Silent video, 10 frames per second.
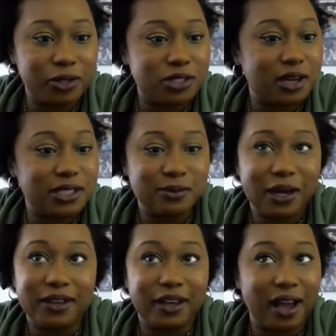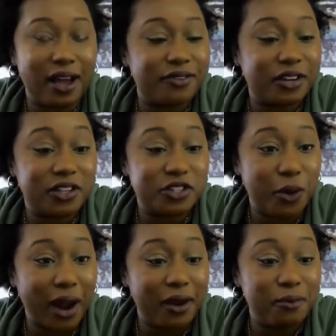We talked about that confidence,
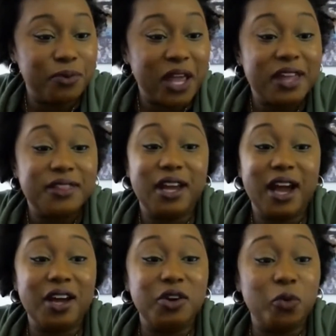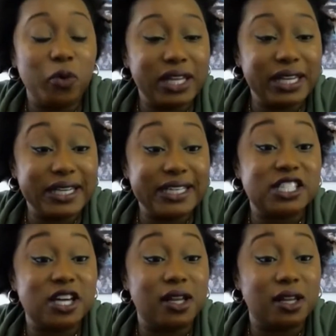right? The unwillingness
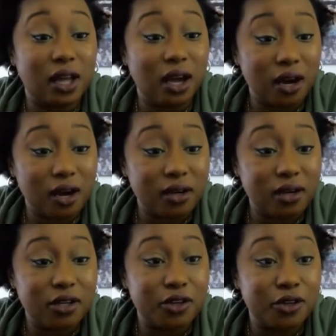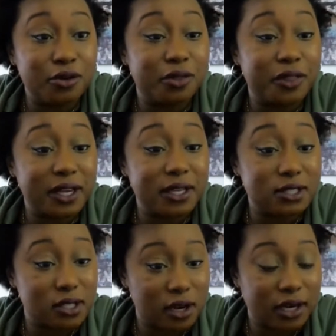to learn new things,
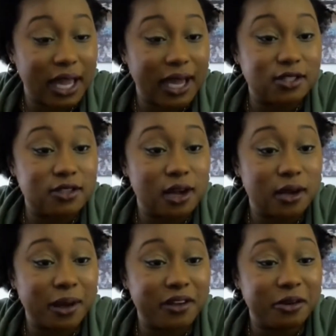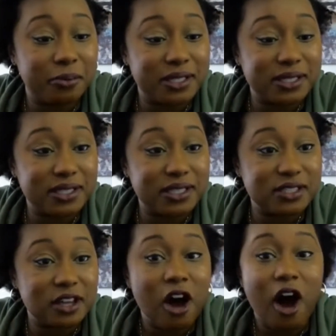learning how to talk about your business.
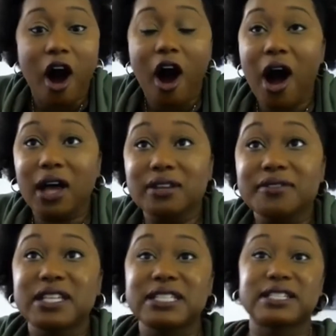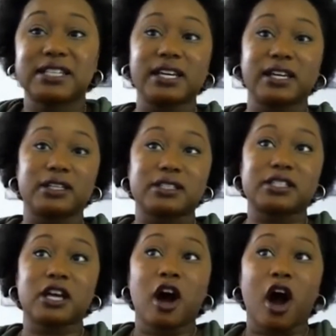All of these things
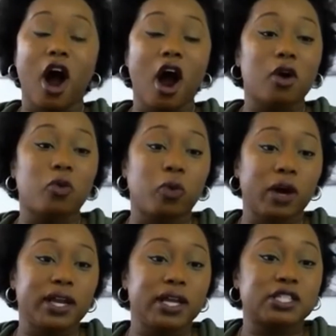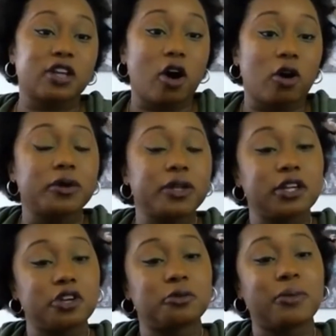are what is
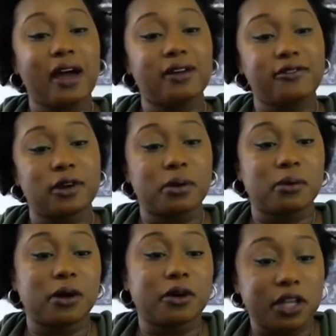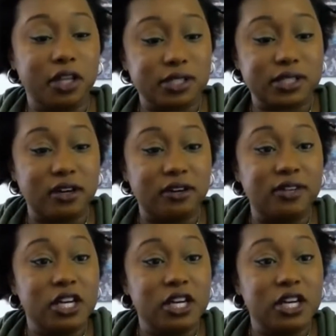holding you back from promoting yourself.